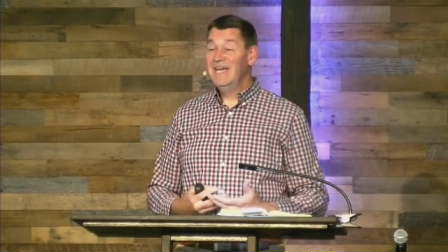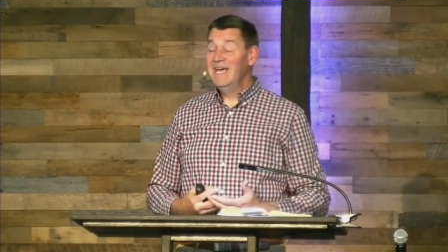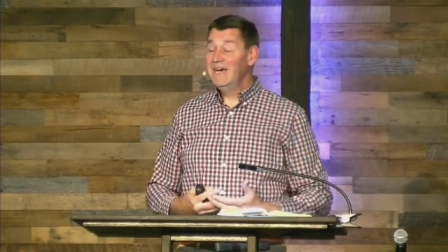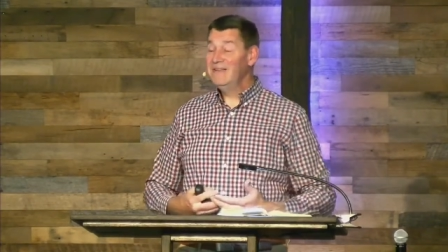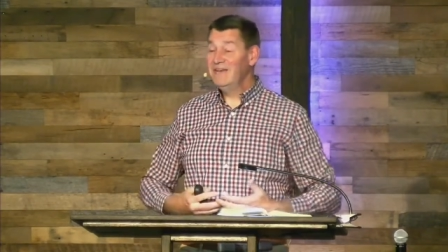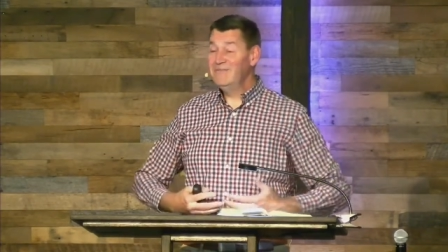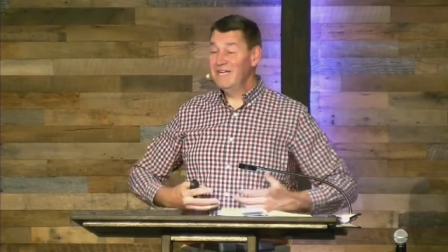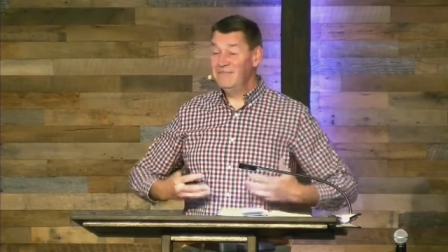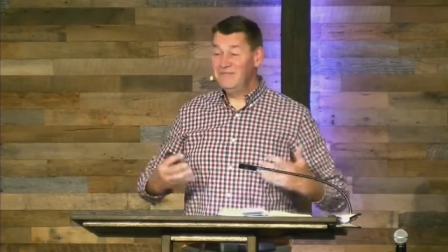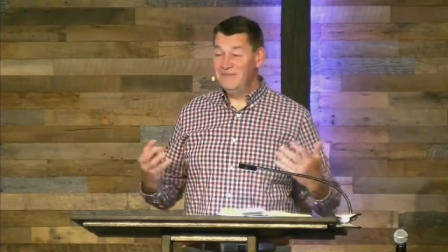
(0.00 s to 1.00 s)
how they
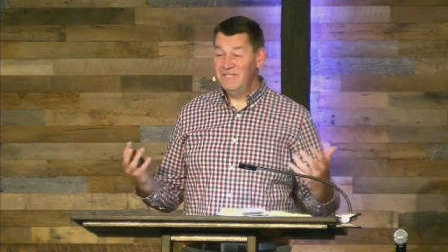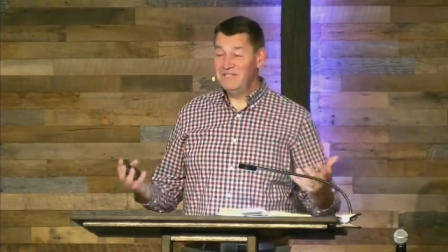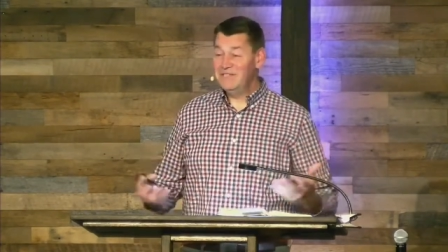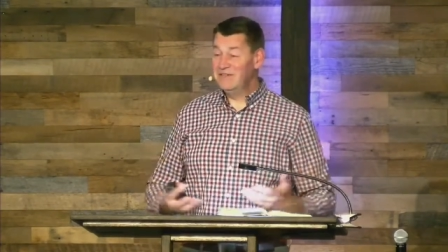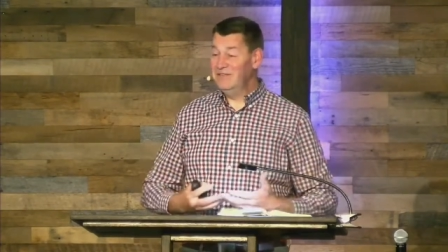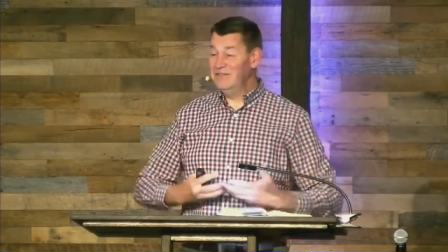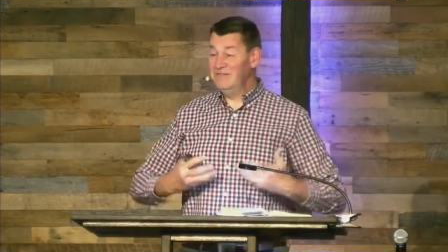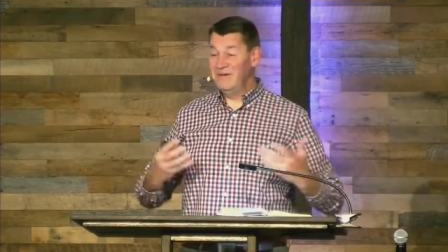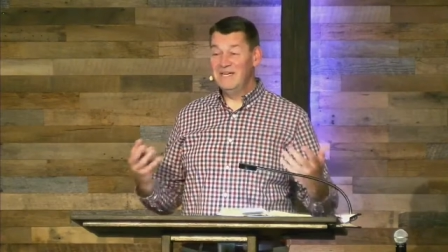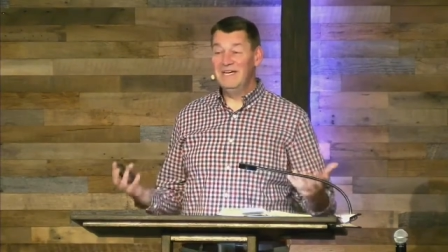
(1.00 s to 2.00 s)
went from just a
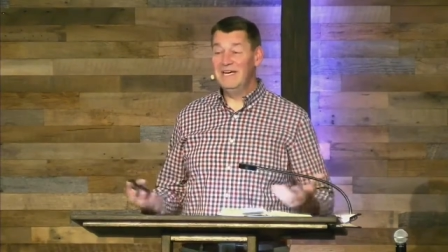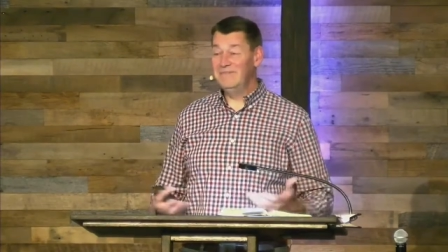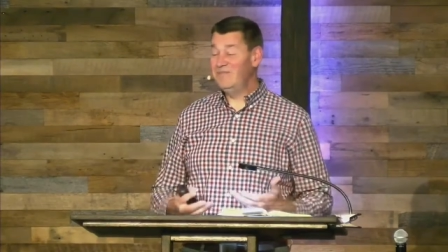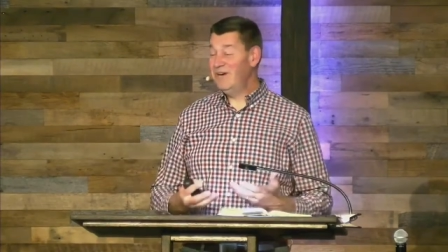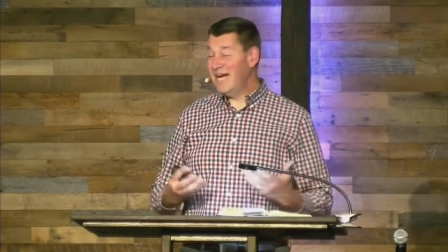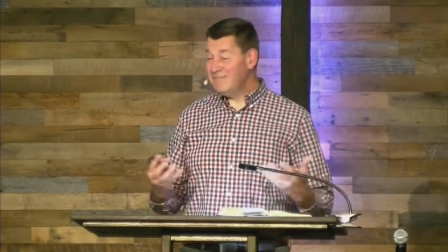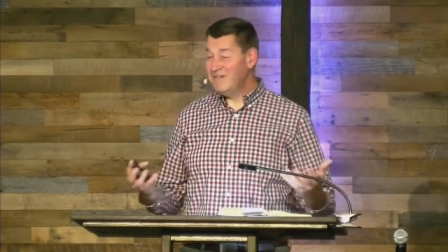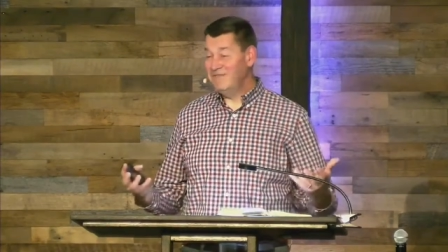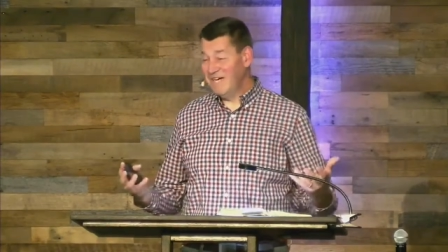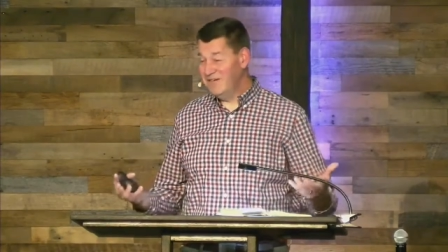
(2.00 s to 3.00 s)
group, um, perhaps
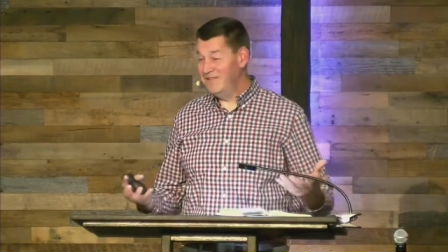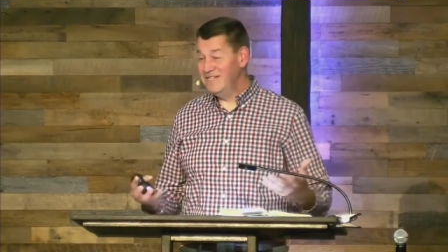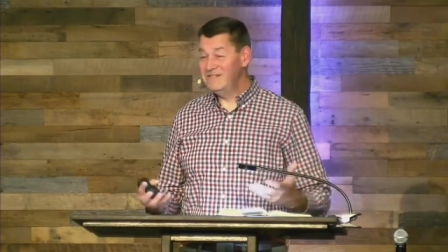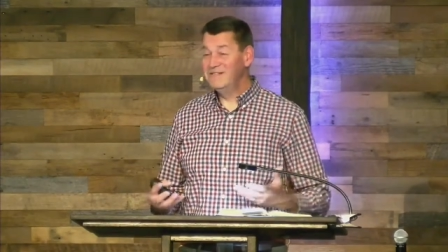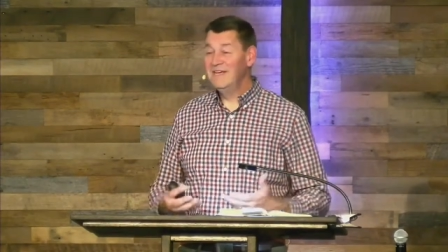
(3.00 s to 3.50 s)
of hundreds,